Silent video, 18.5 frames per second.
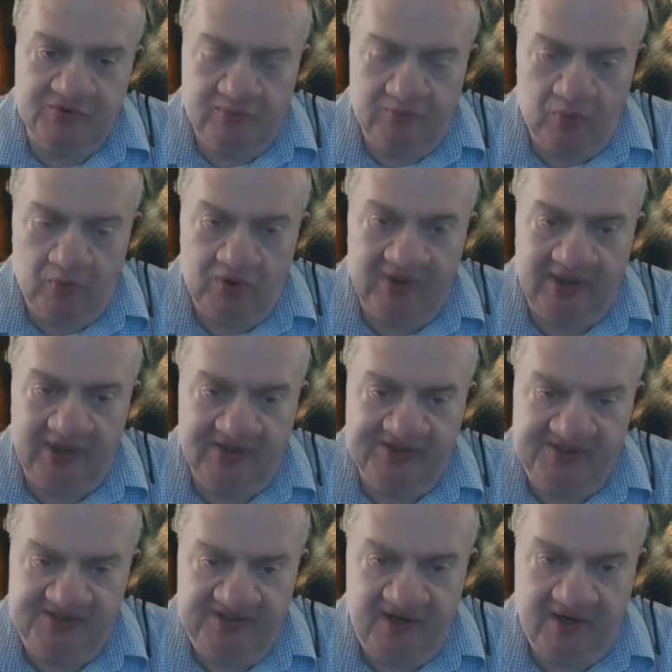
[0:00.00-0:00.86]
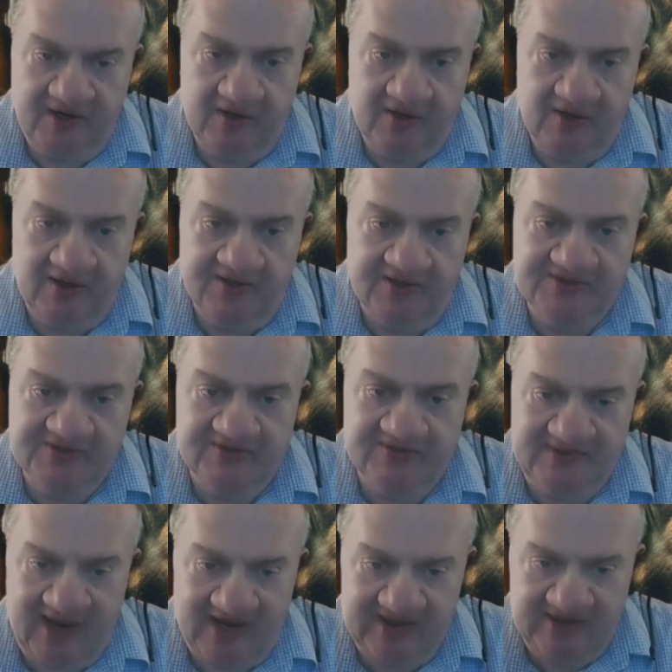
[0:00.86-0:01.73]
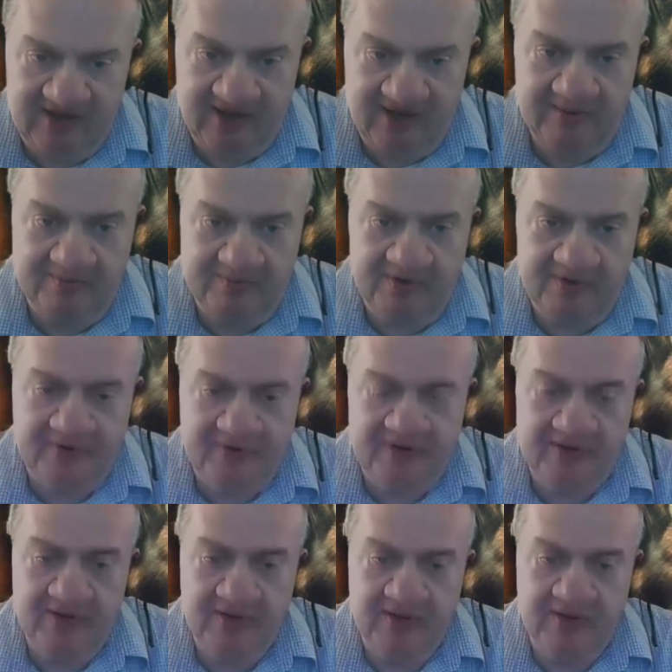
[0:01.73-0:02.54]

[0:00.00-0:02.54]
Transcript: more like DDR lines of that time period.